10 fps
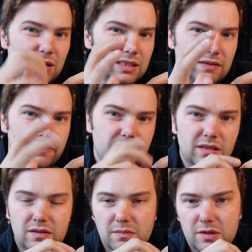but if
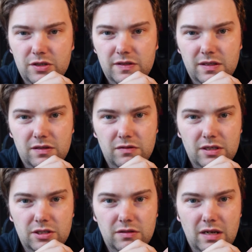in an emergency
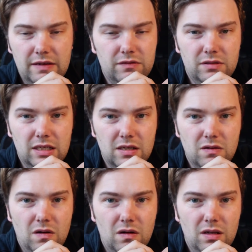situation you have to take a
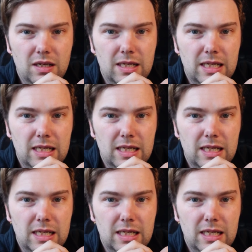call